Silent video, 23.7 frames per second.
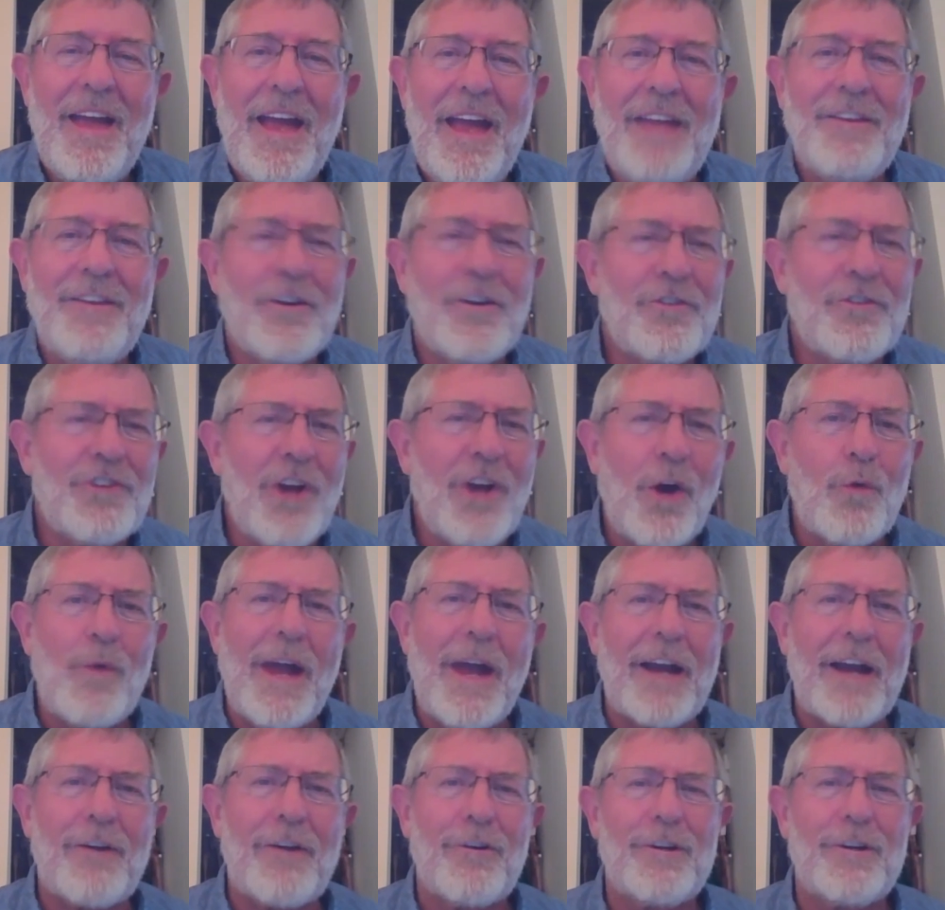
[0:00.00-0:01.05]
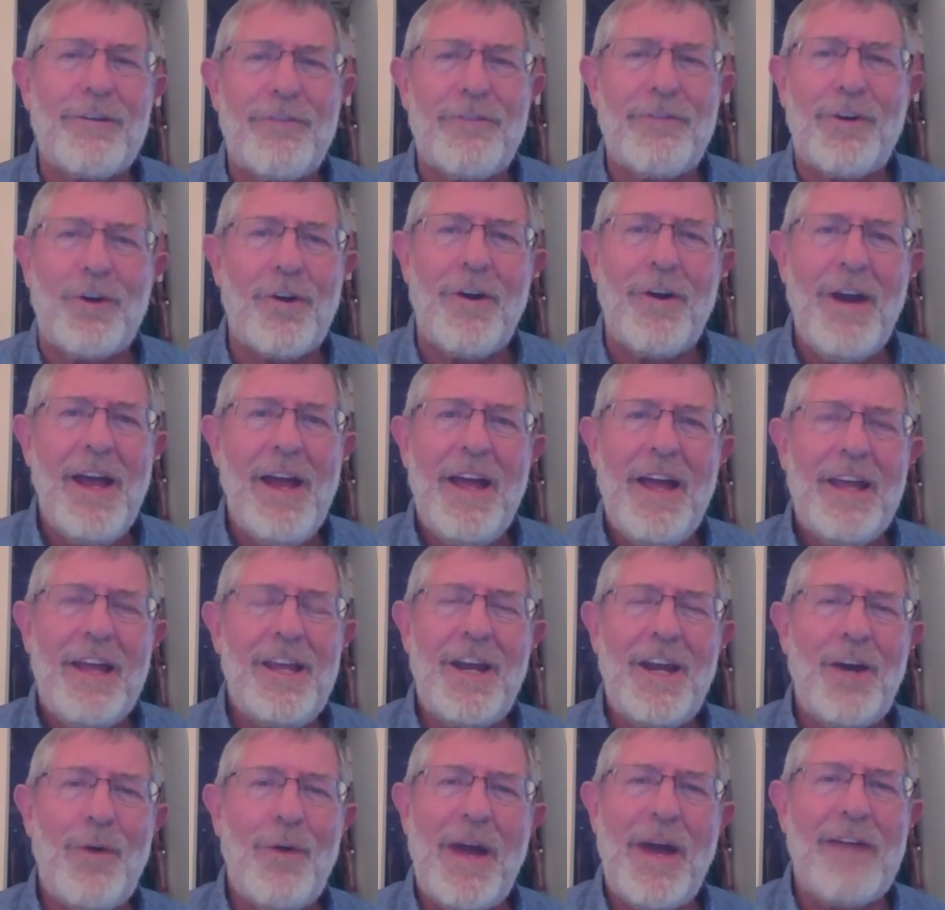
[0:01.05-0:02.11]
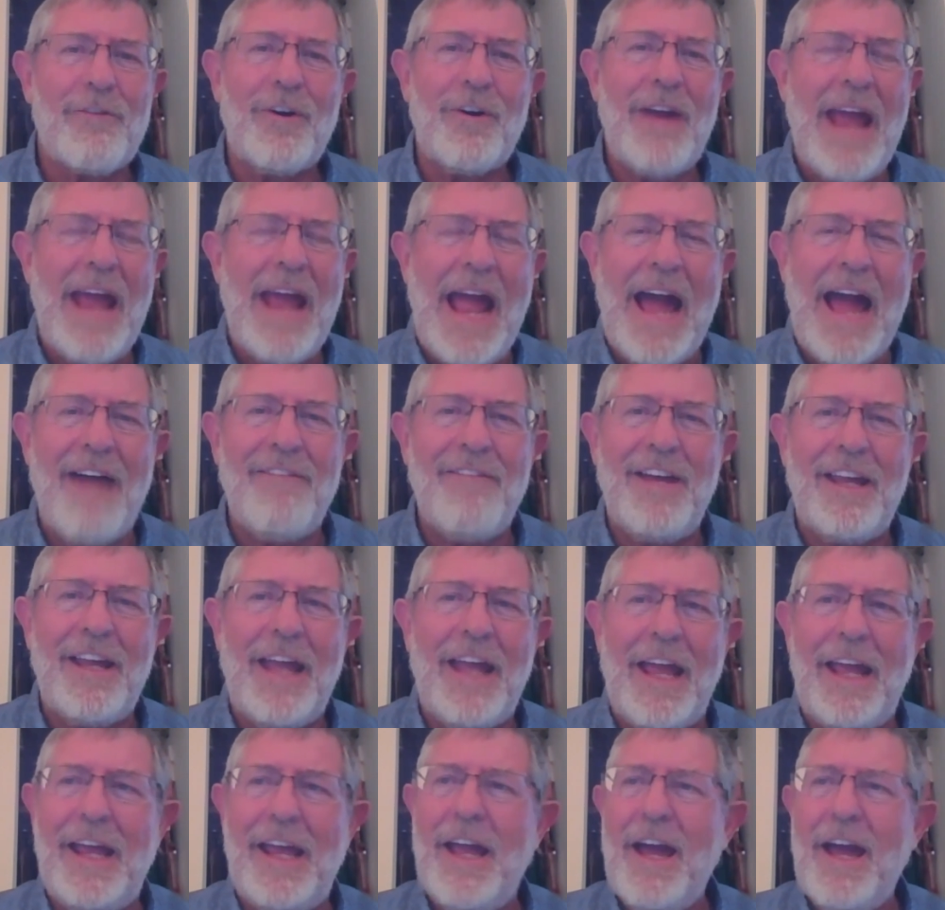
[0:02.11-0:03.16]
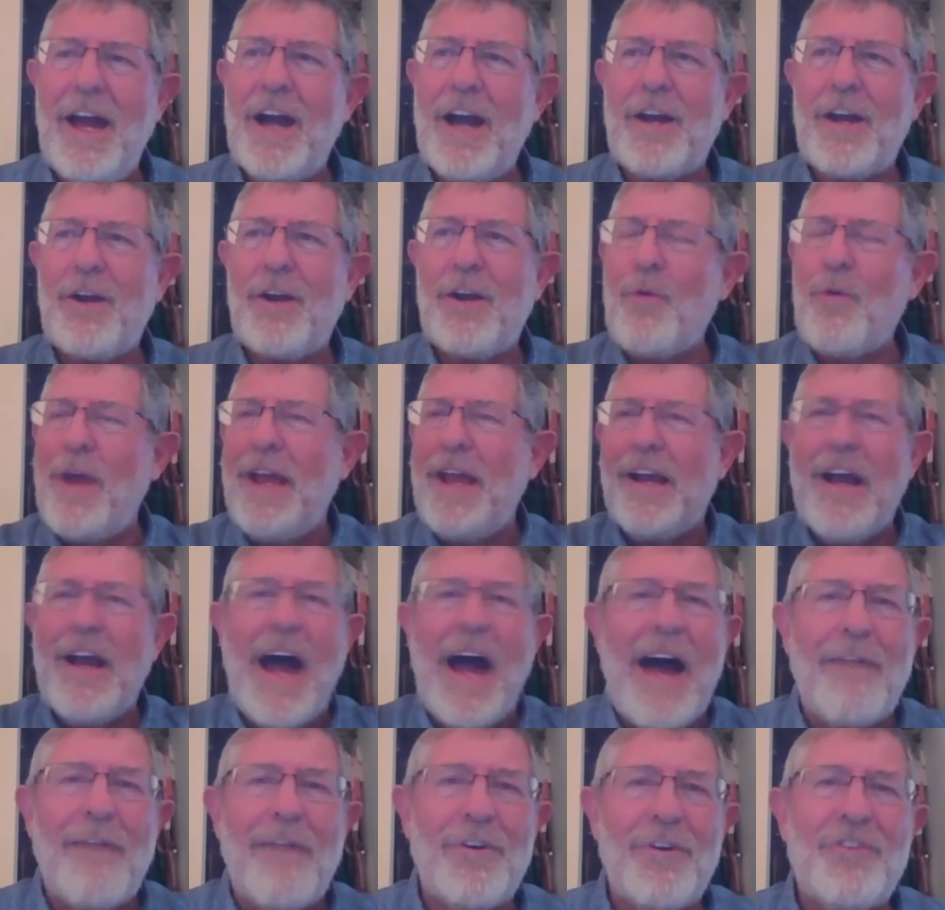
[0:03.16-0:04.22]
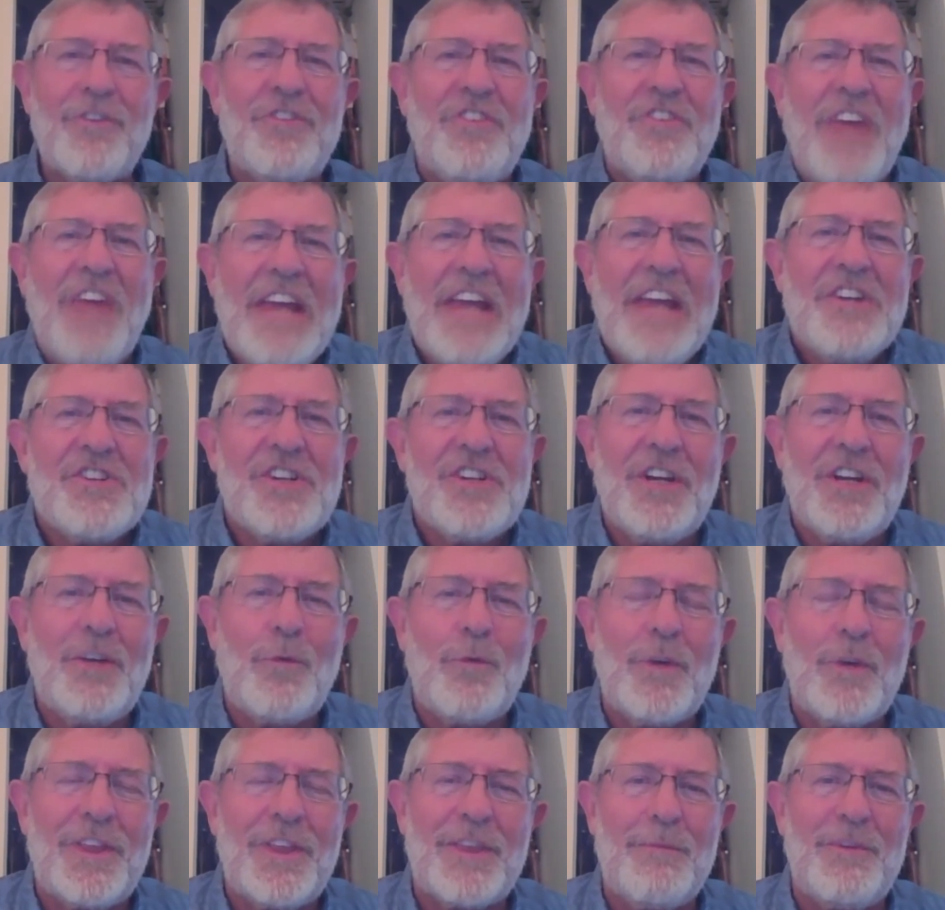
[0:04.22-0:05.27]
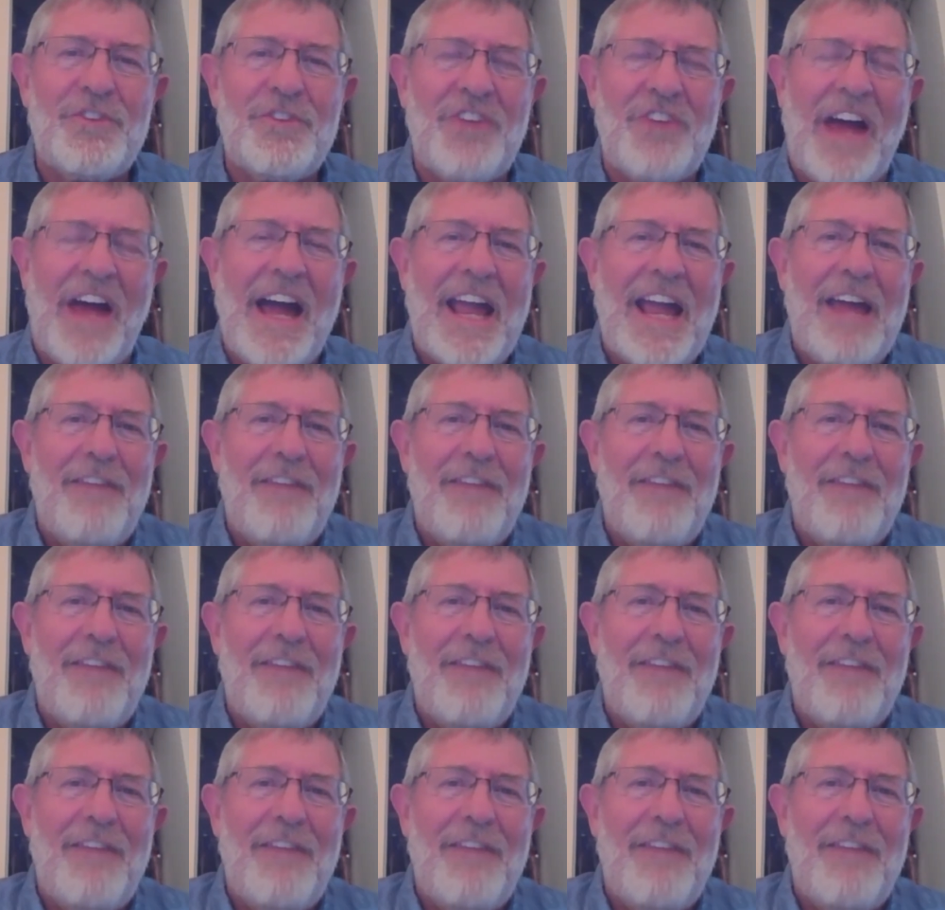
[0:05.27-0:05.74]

And there's no record of her, you know, ever having a great conversation with the Messiah.